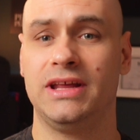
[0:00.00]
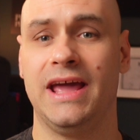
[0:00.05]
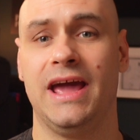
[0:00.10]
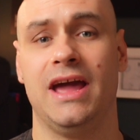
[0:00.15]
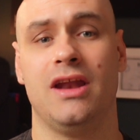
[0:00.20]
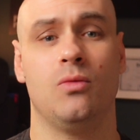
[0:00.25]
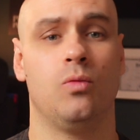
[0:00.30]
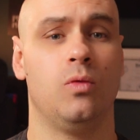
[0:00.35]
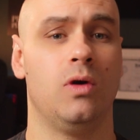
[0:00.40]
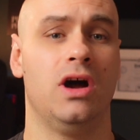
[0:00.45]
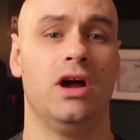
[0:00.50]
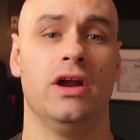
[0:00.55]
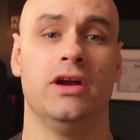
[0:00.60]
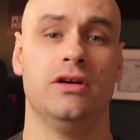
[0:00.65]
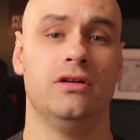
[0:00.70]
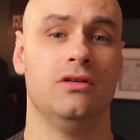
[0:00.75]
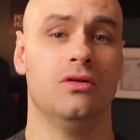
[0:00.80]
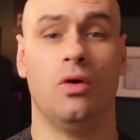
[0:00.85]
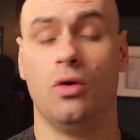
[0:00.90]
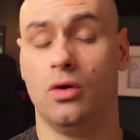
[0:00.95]
get
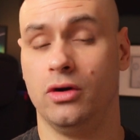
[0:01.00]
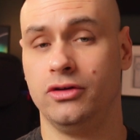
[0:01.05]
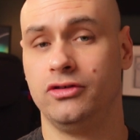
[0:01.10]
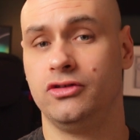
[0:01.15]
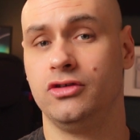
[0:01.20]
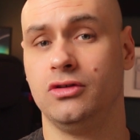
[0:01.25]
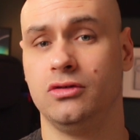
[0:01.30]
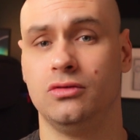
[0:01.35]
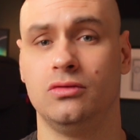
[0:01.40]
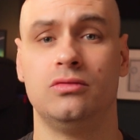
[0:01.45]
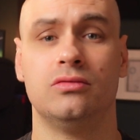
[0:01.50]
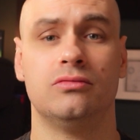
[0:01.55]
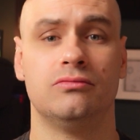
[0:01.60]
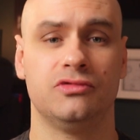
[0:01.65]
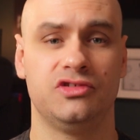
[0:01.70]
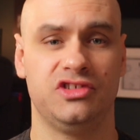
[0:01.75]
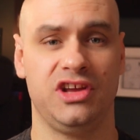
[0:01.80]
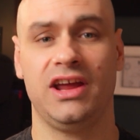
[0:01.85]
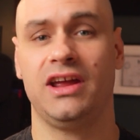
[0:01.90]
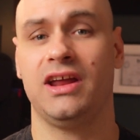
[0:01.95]
1 or 2
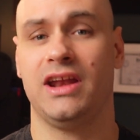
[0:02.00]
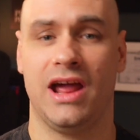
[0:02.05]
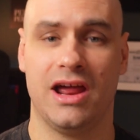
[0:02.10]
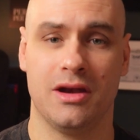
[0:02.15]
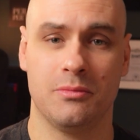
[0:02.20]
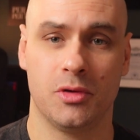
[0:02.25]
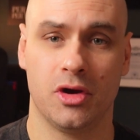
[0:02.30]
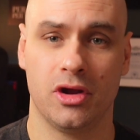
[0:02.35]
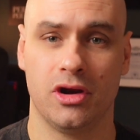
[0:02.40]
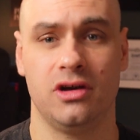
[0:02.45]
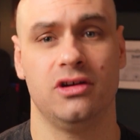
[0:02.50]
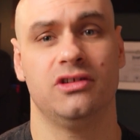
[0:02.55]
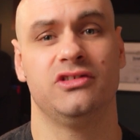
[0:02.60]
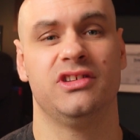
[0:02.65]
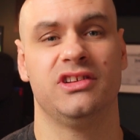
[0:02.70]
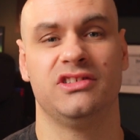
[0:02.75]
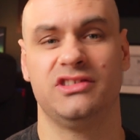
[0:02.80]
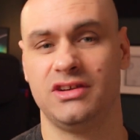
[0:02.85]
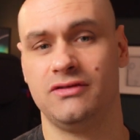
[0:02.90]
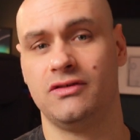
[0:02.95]
second-hand monitors
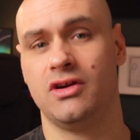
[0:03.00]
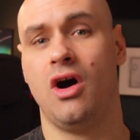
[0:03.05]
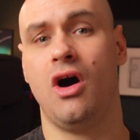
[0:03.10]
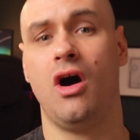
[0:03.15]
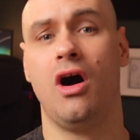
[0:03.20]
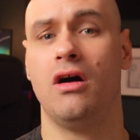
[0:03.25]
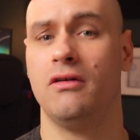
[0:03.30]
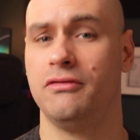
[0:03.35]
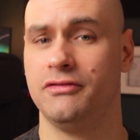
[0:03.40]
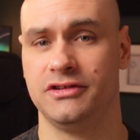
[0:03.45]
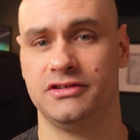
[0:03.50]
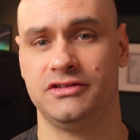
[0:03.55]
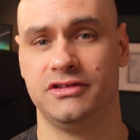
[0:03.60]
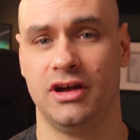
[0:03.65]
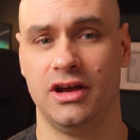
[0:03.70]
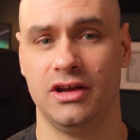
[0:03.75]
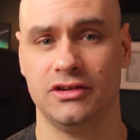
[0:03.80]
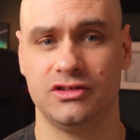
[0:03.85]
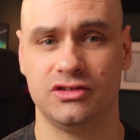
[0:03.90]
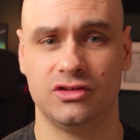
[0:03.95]
that's even half the
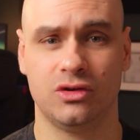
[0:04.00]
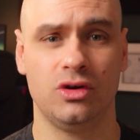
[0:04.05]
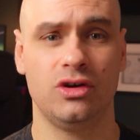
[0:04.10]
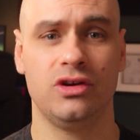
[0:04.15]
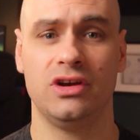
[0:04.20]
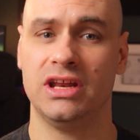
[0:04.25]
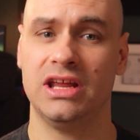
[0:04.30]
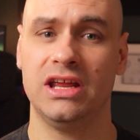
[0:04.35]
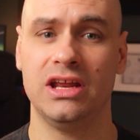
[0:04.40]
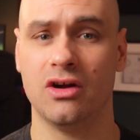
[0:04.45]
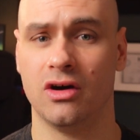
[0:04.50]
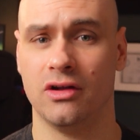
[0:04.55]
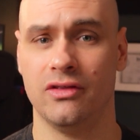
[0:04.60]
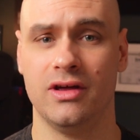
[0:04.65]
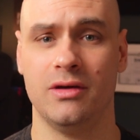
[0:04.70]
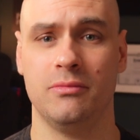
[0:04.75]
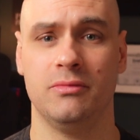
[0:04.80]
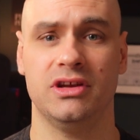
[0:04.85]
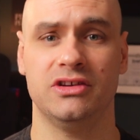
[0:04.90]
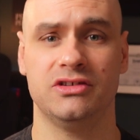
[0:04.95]
size. As all you need on
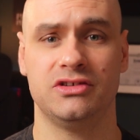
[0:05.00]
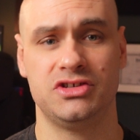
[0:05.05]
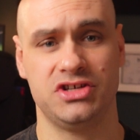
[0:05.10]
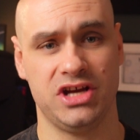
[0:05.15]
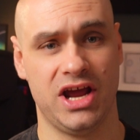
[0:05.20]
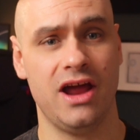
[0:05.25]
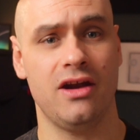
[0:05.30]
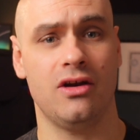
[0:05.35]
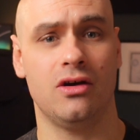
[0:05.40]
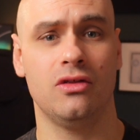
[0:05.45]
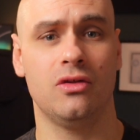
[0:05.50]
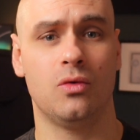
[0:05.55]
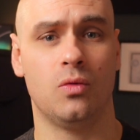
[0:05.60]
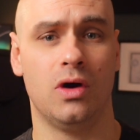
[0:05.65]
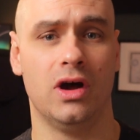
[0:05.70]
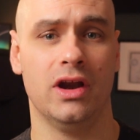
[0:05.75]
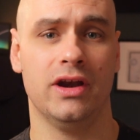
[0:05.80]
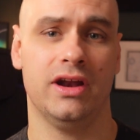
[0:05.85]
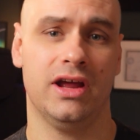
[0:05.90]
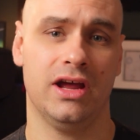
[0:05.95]
them is chat on the
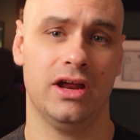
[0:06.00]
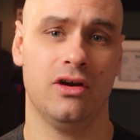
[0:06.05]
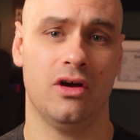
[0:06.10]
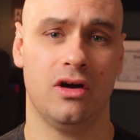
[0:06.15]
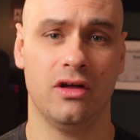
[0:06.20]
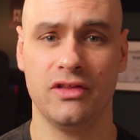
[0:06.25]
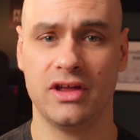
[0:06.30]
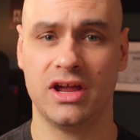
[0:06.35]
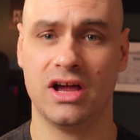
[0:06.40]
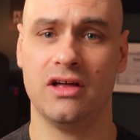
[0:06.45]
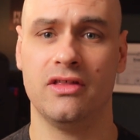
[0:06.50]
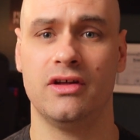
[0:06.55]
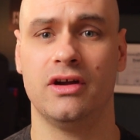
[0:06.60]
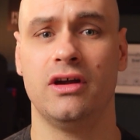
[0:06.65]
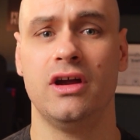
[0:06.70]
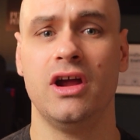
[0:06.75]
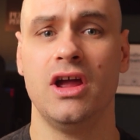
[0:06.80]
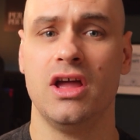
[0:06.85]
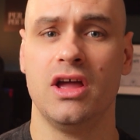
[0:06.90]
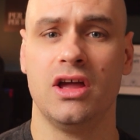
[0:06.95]
one, and on the
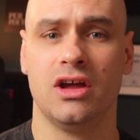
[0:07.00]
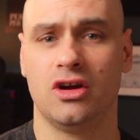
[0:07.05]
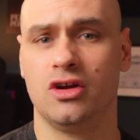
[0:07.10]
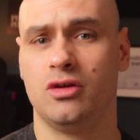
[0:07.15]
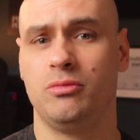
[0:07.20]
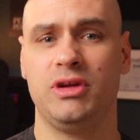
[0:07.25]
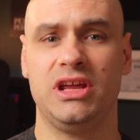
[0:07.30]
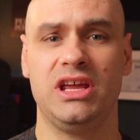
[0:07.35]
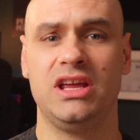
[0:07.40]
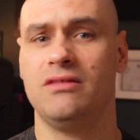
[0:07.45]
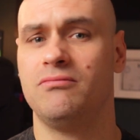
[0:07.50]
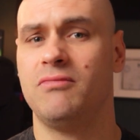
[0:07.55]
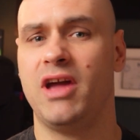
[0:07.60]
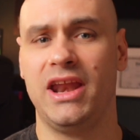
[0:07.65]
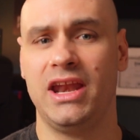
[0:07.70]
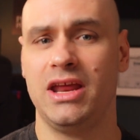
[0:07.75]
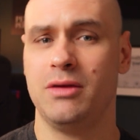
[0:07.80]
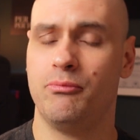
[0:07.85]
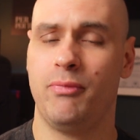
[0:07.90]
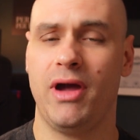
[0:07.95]
other could be
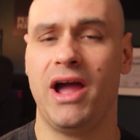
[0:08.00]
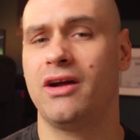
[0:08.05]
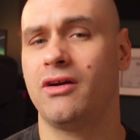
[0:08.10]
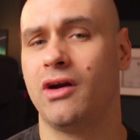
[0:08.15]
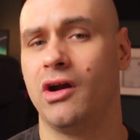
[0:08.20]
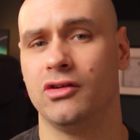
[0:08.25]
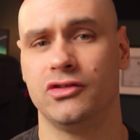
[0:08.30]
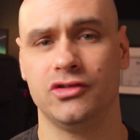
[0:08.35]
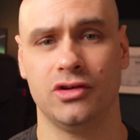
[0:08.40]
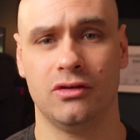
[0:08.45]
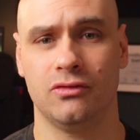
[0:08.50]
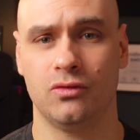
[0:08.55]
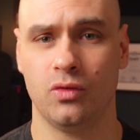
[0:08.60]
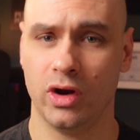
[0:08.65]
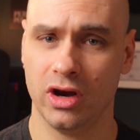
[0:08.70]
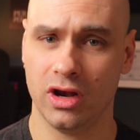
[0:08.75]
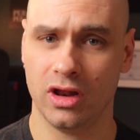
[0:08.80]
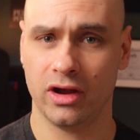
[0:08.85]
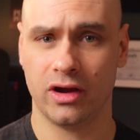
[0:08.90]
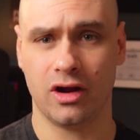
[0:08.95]
any background
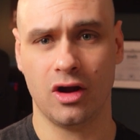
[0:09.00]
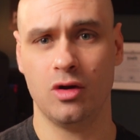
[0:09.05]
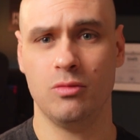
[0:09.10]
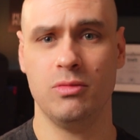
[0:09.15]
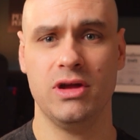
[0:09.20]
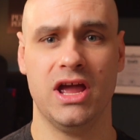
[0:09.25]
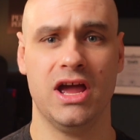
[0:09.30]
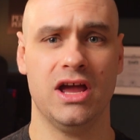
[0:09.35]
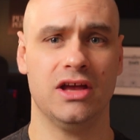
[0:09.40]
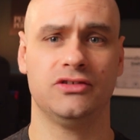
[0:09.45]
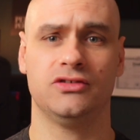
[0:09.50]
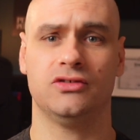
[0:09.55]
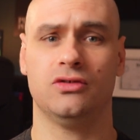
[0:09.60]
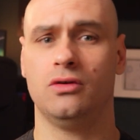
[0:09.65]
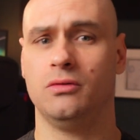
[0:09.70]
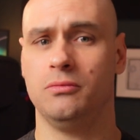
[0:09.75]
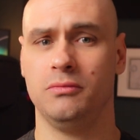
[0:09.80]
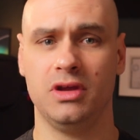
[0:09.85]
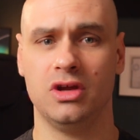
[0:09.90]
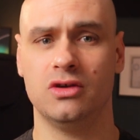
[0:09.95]
software like OBS
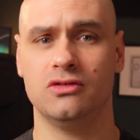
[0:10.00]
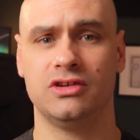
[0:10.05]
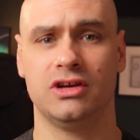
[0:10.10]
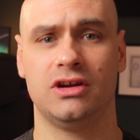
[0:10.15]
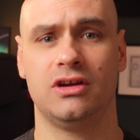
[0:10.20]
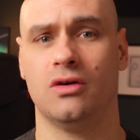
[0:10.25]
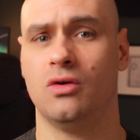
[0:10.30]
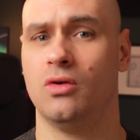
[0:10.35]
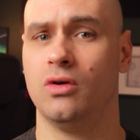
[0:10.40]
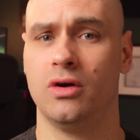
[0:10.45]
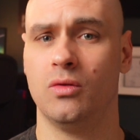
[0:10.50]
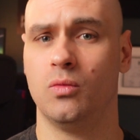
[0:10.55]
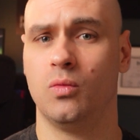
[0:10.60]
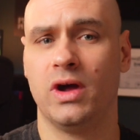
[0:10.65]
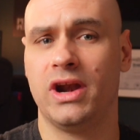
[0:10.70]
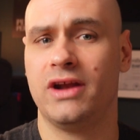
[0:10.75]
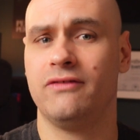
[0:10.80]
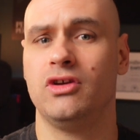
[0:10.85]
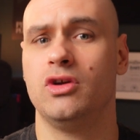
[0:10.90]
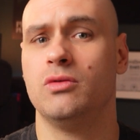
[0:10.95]
or music or
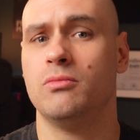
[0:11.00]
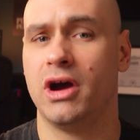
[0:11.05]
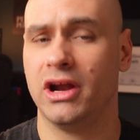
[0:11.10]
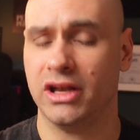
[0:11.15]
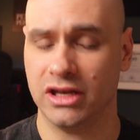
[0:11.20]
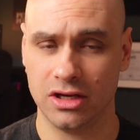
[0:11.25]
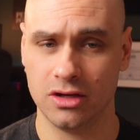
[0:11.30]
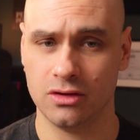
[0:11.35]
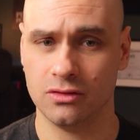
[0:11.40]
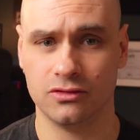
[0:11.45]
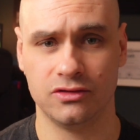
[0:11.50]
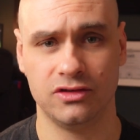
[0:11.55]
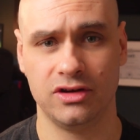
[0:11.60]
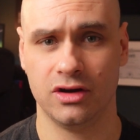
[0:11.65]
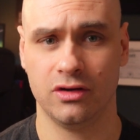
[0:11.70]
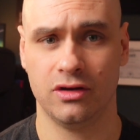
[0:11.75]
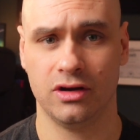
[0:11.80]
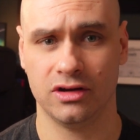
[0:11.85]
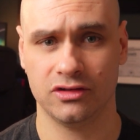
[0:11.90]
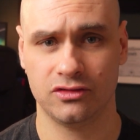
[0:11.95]
whatever you might use
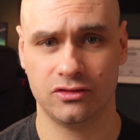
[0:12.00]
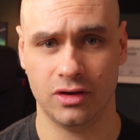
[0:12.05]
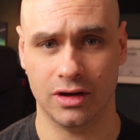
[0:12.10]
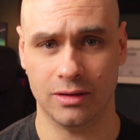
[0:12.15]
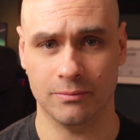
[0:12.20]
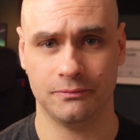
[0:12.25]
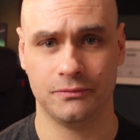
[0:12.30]
during a stream.